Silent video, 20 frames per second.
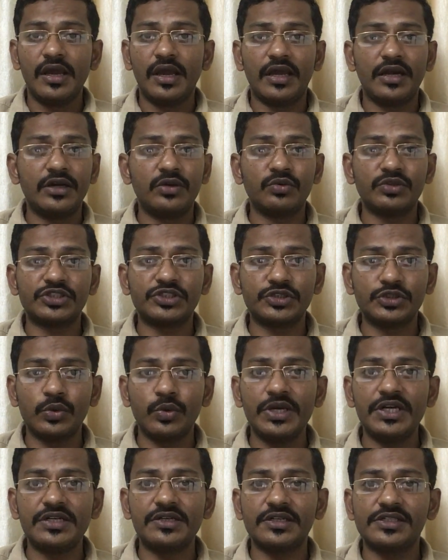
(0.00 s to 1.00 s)
and it was
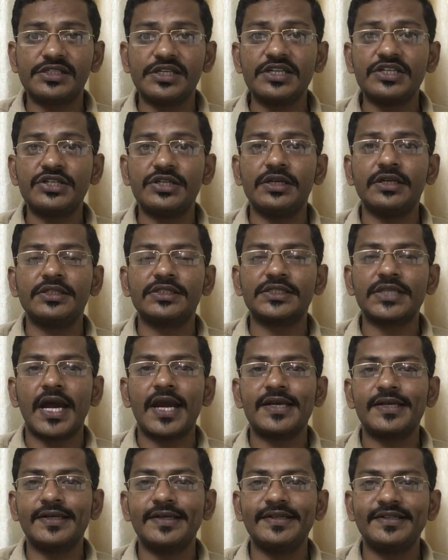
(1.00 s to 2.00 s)
so interesting. She
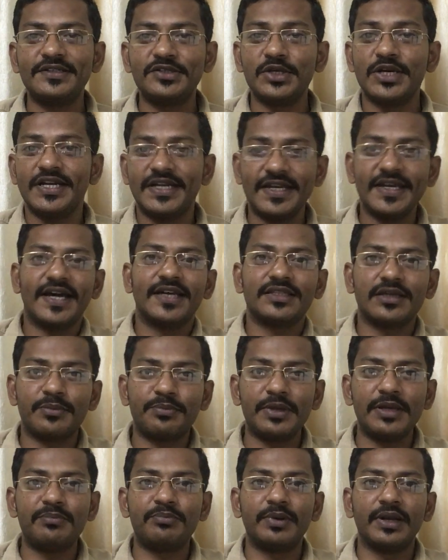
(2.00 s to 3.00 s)
started treating other
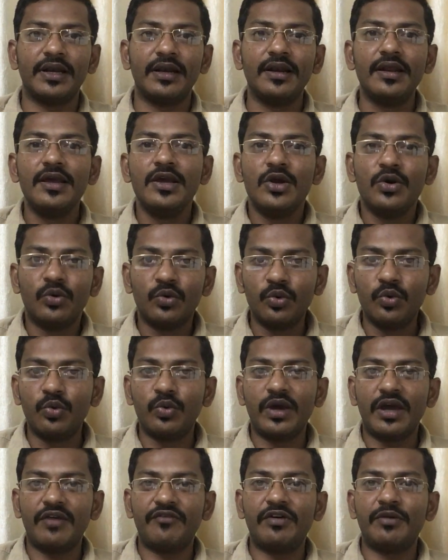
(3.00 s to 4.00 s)
people
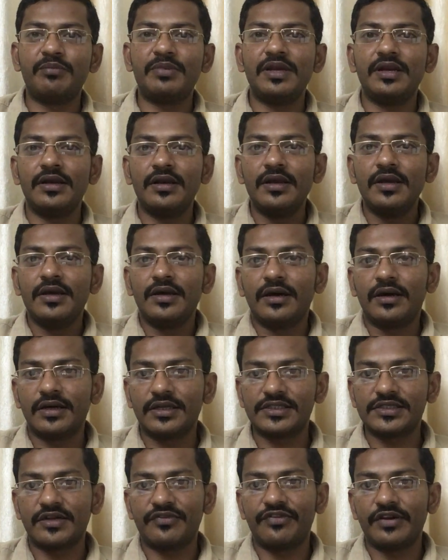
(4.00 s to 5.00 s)
who have been
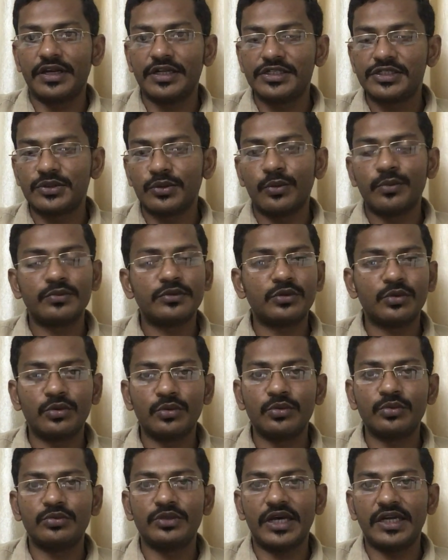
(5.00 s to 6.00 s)
suffering.
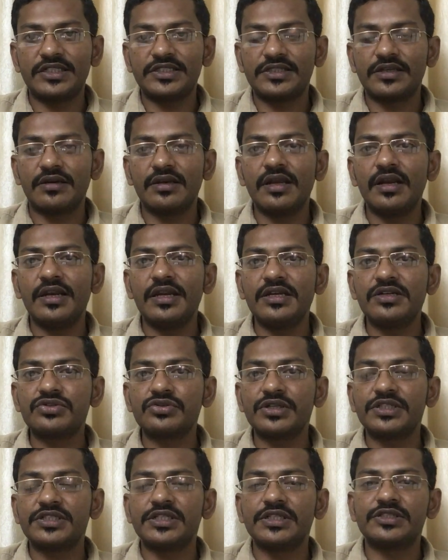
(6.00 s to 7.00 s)
So that's really
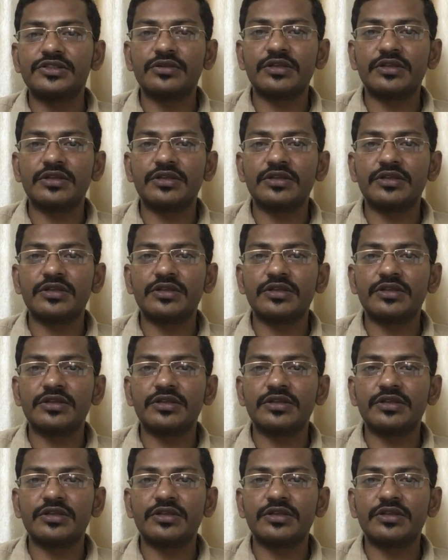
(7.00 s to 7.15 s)
interesting.